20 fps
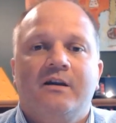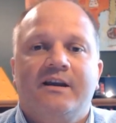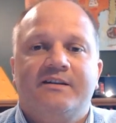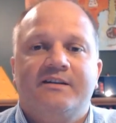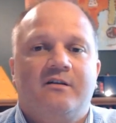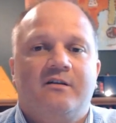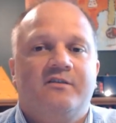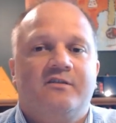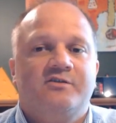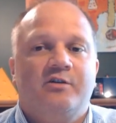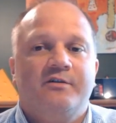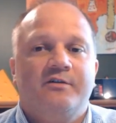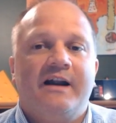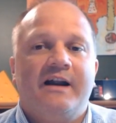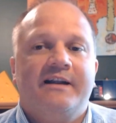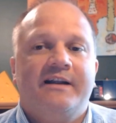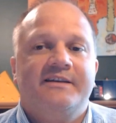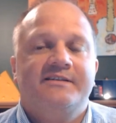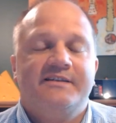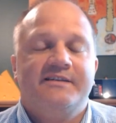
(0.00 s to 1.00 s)
It's also
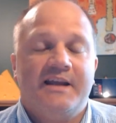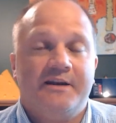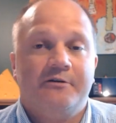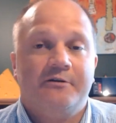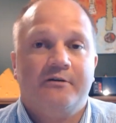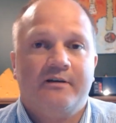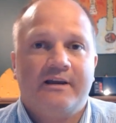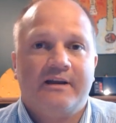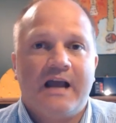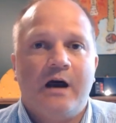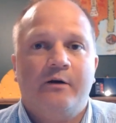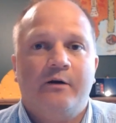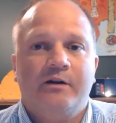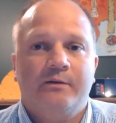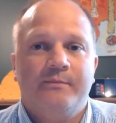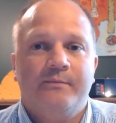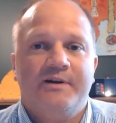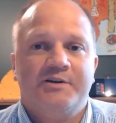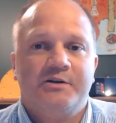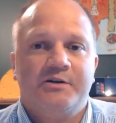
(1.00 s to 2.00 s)
not a standard
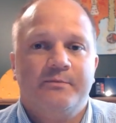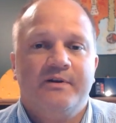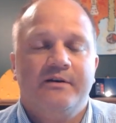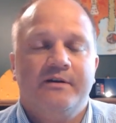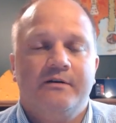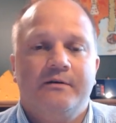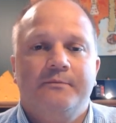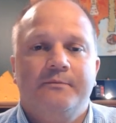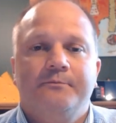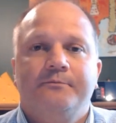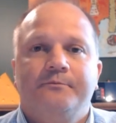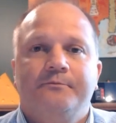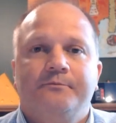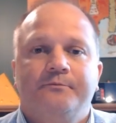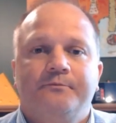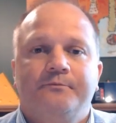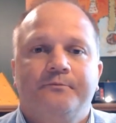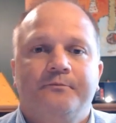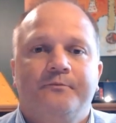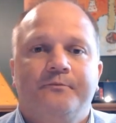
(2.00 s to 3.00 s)
accounting measurement.
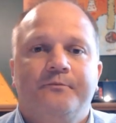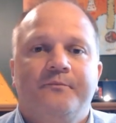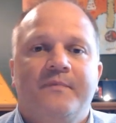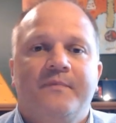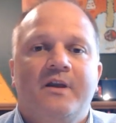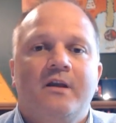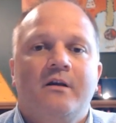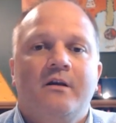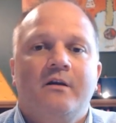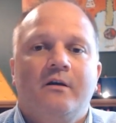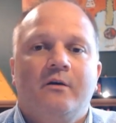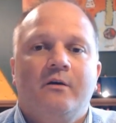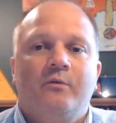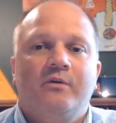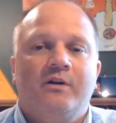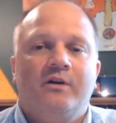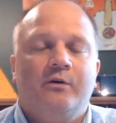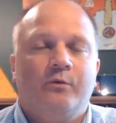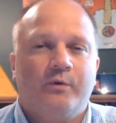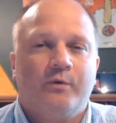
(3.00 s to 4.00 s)

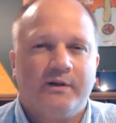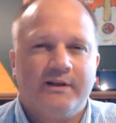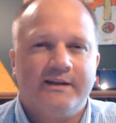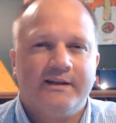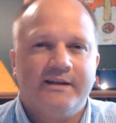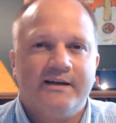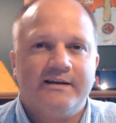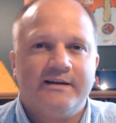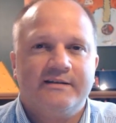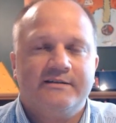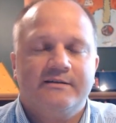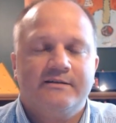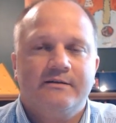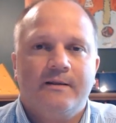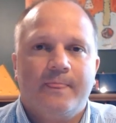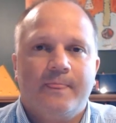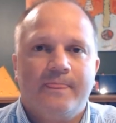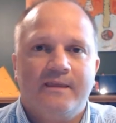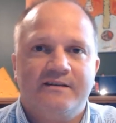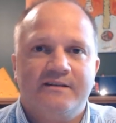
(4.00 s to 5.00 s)
What it really does
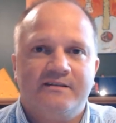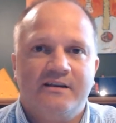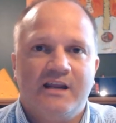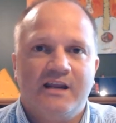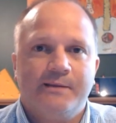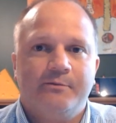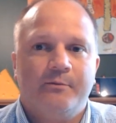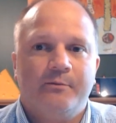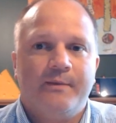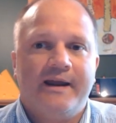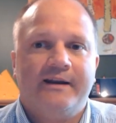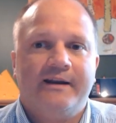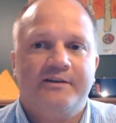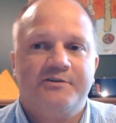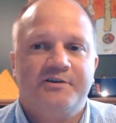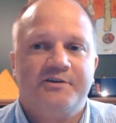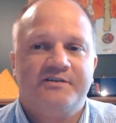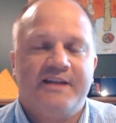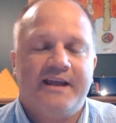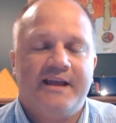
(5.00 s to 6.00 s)
is enable
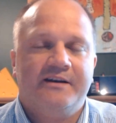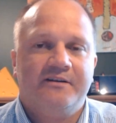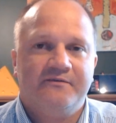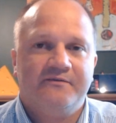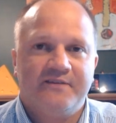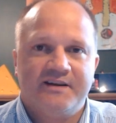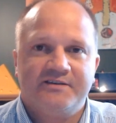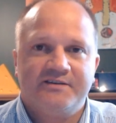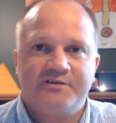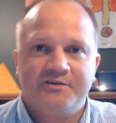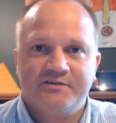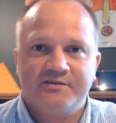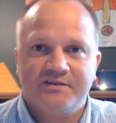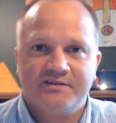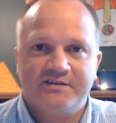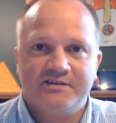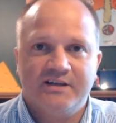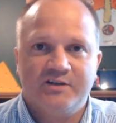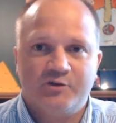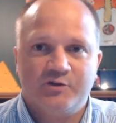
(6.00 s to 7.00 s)
managers and investors to
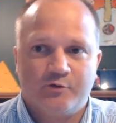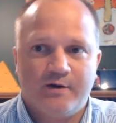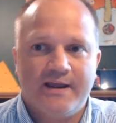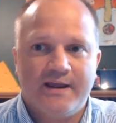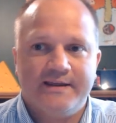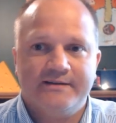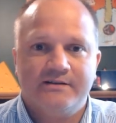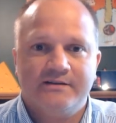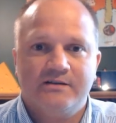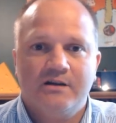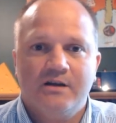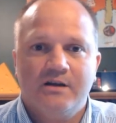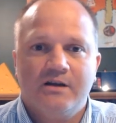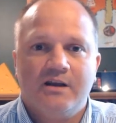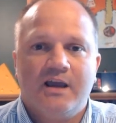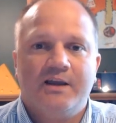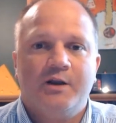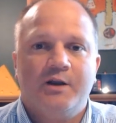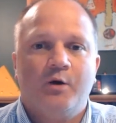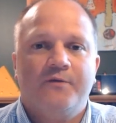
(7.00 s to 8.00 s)
see trends
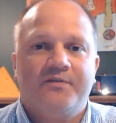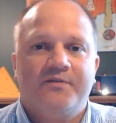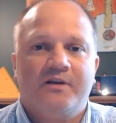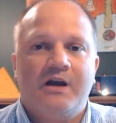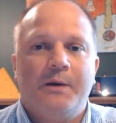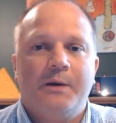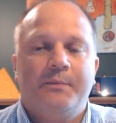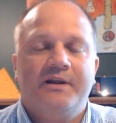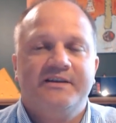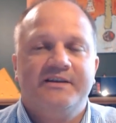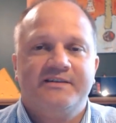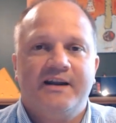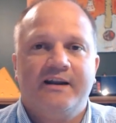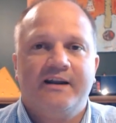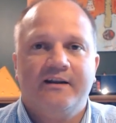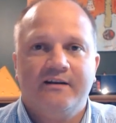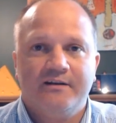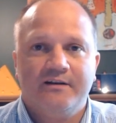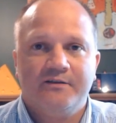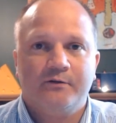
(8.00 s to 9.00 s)
and know if the company is
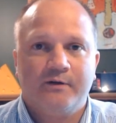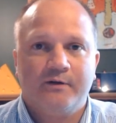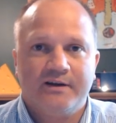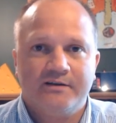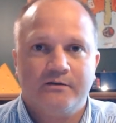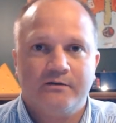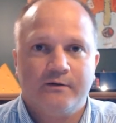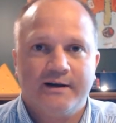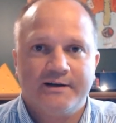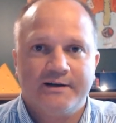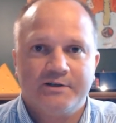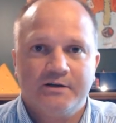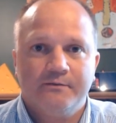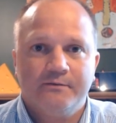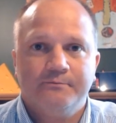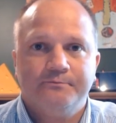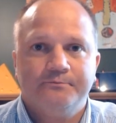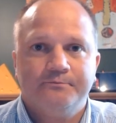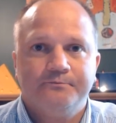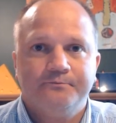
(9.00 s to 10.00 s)
headed in the right
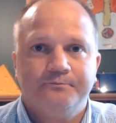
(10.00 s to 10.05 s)
direction.